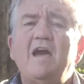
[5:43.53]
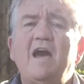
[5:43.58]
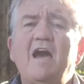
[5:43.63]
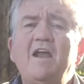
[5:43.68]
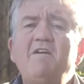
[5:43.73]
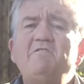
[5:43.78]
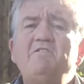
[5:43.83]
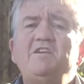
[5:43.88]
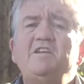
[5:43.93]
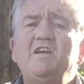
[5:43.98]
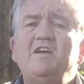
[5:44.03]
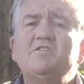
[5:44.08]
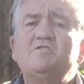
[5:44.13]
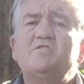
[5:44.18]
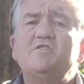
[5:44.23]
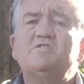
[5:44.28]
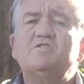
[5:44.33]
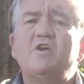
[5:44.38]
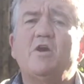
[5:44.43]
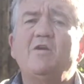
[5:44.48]
100
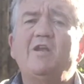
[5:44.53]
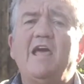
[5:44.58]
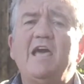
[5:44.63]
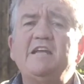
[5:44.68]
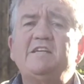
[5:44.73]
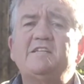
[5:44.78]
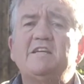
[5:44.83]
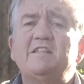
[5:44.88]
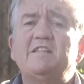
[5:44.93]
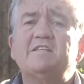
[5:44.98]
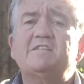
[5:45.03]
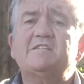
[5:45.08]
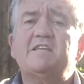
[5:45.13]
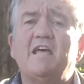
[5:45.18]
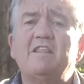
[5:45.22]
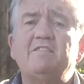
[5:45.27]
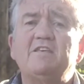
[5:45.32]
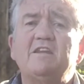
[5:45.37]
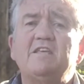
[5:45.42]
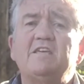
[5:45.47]
years or so later, the
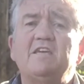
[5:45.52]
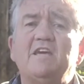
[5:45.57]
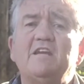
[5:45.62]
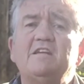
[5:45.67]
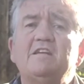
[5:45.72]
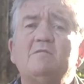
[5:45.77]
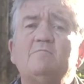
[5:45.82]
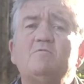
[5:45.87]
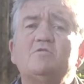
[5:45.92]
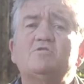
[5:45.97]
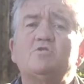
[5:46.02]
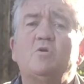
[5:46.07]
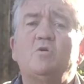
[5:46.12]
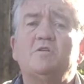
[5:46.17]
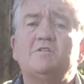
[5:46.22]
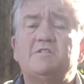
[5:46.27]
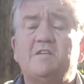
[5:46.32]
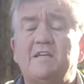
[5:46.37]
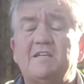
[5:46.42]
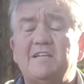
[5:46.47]
southern kingdom was
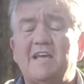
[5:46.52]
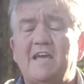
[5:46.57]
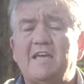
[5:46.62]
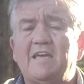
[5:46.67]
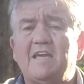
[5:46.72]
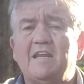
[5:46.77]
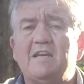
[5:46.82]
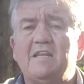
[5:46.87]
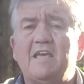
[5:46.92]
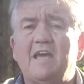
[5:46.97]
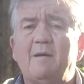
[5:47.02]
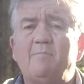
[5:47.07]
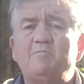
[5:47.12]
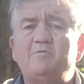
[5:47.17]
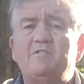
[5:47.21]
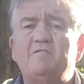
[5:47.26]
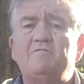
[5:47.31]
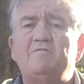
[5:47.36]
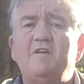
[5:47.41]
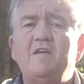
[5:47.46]
also taken
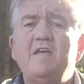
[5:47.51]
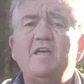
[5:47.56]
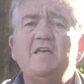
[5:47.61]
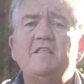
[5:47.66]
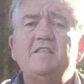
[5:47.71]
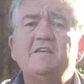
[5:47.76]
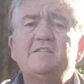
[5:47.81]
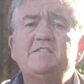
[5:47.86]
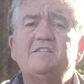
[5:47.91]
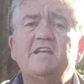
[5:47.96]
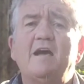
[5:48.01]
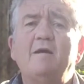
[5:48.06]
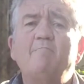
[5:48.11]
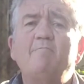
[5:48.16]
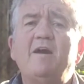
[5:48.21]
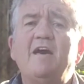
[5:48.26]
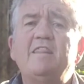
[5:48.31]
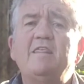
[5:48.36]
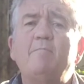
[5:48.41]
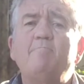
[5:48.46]
captive, this
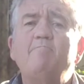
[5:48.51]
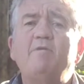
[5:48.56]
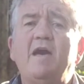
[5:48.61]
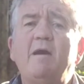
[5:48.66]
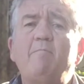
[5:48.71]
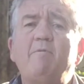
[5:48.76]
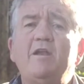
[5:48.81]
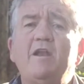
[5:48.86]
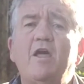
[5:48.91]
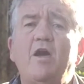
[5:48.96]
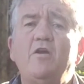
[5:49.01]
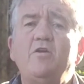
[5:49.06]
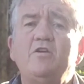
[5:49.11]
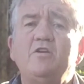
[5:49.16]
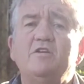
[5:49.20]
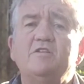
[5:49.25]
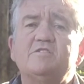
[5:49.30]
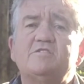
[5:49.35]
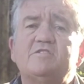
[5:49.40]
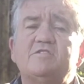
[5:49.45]
time by the
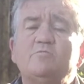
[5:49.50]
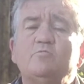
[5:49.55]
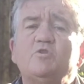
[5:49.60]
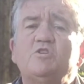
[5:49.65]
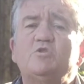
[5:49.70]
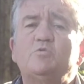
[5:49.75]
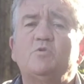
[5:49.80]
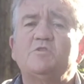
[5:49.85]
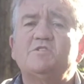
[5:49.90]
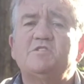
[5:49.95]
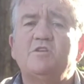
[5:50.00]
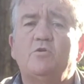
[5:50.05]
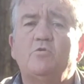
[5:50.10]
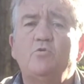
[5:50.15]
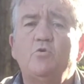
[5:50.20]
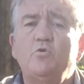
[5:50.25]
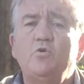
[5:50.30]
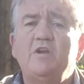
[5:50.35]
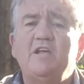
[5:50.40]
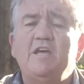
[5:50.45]
Babylonians, which was the
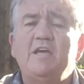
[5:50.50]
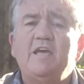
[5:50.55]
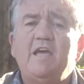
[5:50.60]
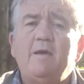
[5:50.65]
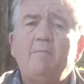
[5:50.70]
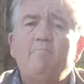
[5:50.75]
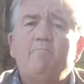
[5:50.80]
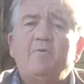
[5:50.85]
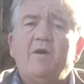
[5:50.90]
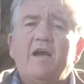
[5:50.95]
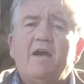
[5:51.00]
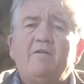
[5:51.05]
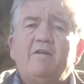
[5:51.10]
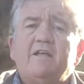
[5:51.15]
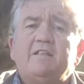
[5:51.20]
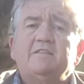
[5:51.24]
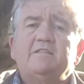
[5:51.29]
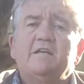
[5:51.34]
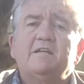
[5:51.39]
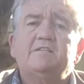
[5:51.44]
ruling empire
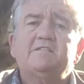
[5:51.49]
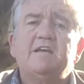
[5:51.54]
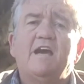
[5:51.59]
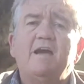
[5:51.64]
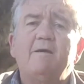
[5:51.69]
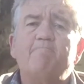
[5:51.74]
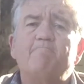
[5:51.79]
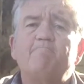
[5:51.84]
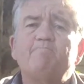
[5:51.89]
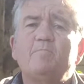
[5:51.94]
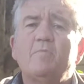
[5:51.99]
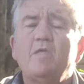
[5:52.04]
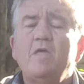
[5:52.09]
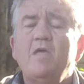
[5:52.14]
at that time.